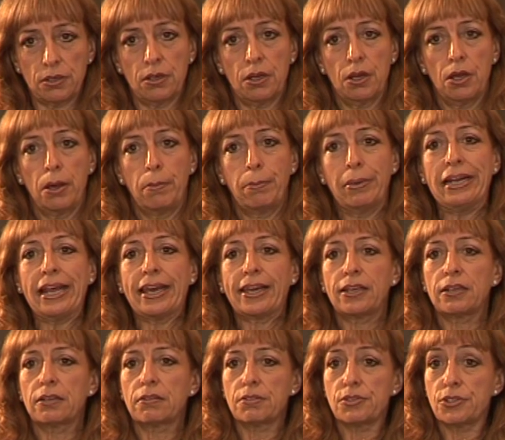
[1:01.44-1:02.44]
the
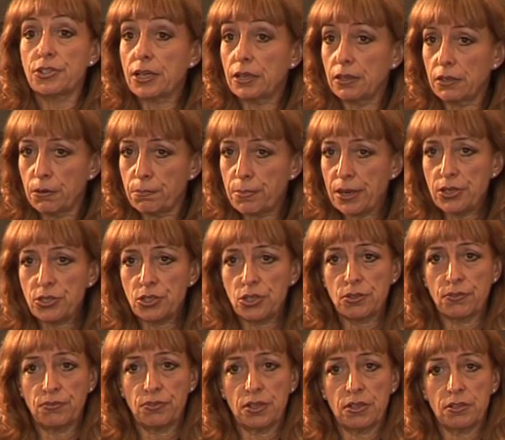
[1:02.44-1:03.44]
molecular and cellular
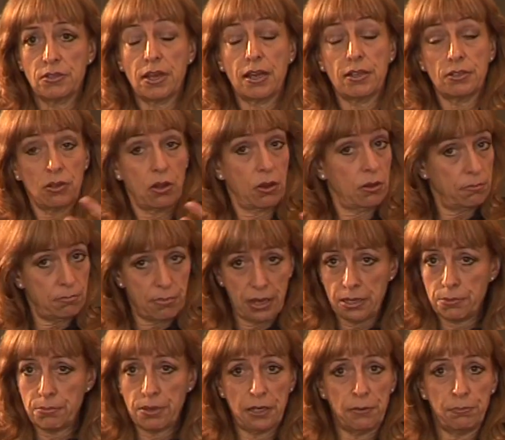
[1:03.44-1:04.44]
basis of this, as are
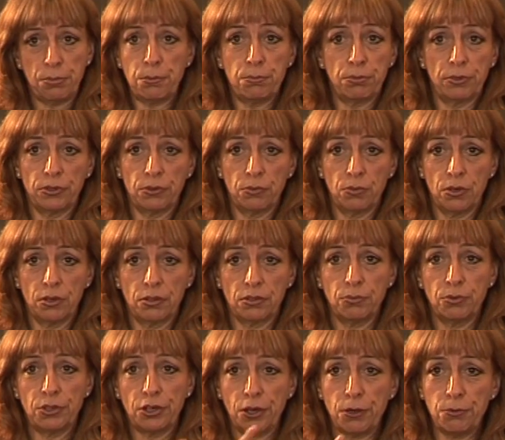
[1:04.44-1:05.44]
many, many people in the world.
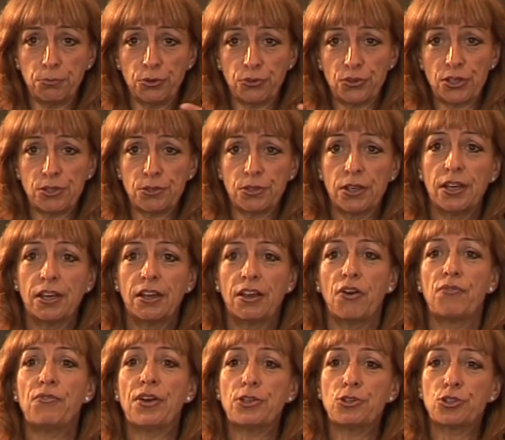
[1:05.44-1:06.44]
And we hope that this
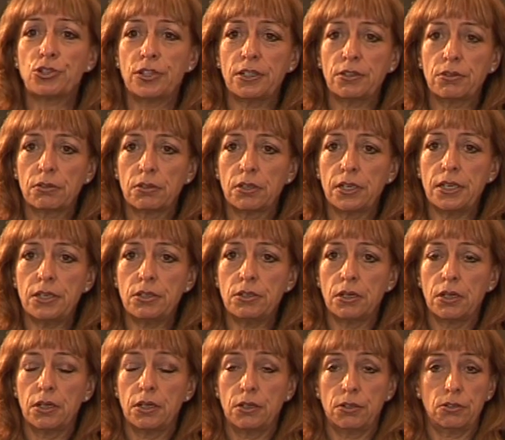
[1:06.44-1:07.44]
eventually could lead
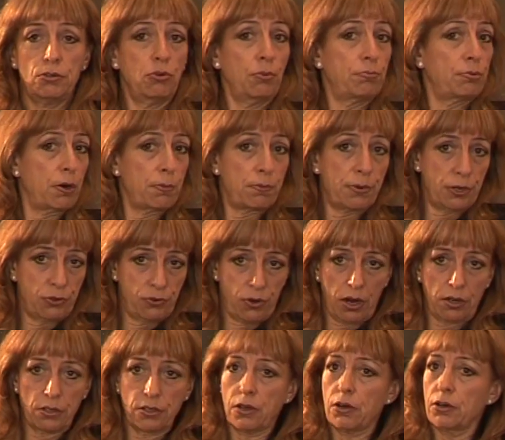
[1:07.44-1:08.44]
to appropriate
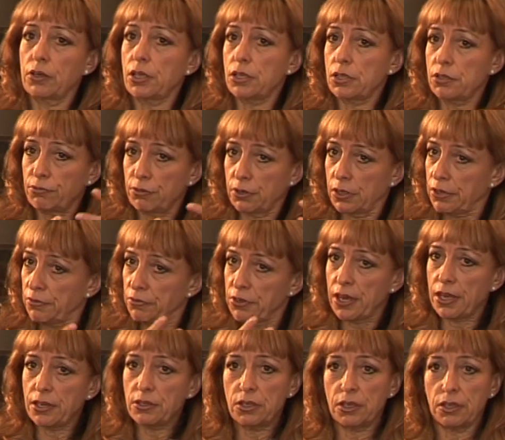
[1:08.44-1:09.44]
drug targets for
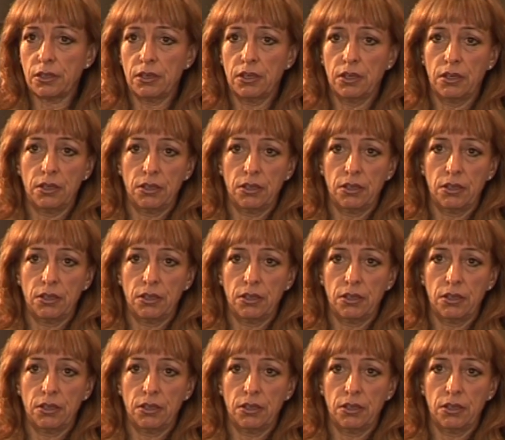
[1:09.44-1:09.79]
alleviating